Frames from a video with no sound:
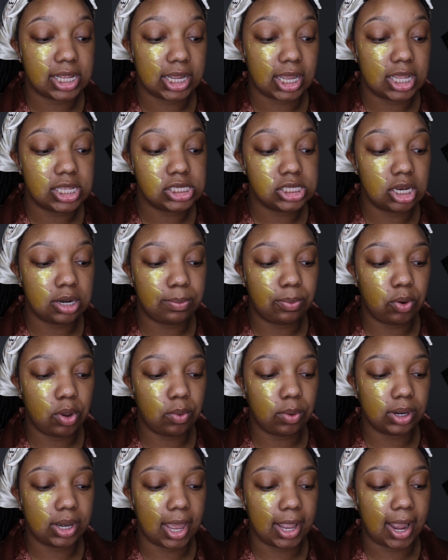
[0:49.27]
Like, it's to the
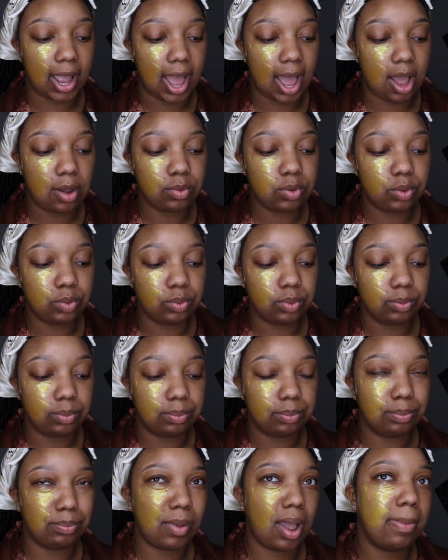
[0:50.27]
point where, like, I'm
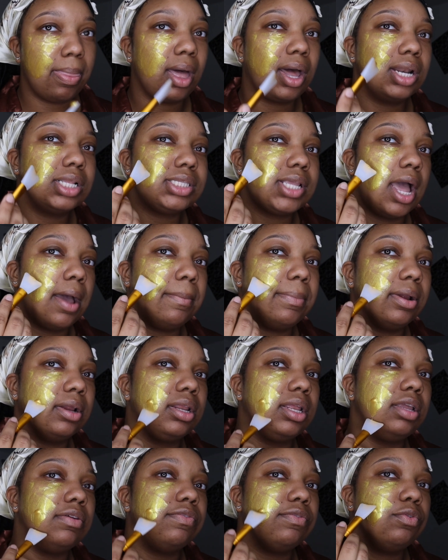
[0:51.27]
not gonna say I
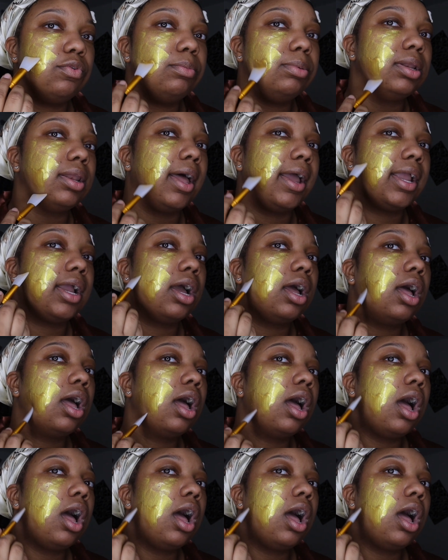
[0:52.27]
barely eat food, but like,